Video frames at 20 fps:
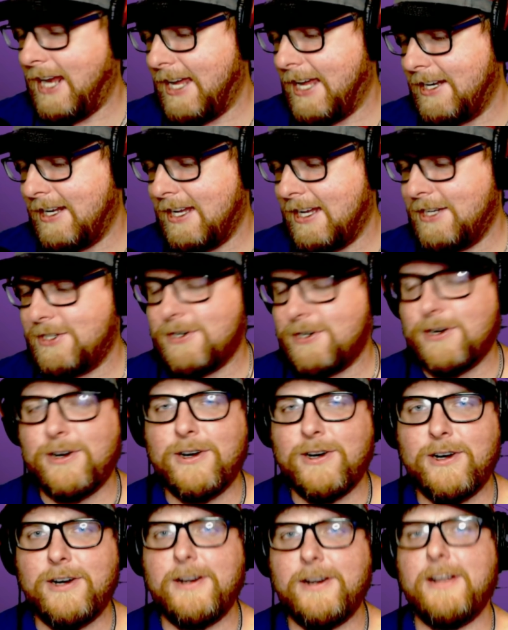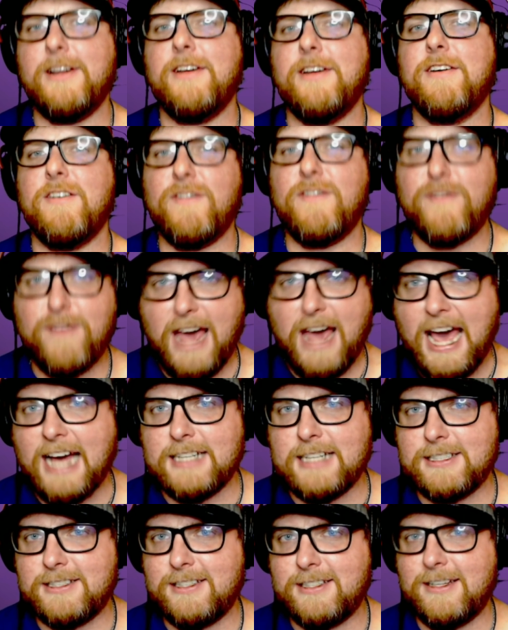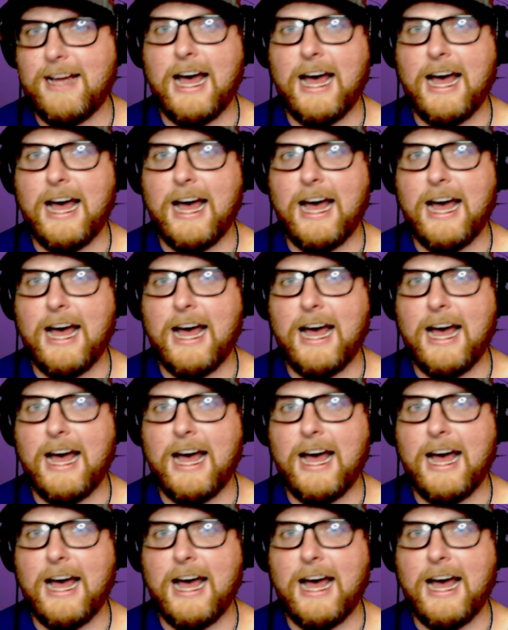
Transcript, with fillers: and they turn fast.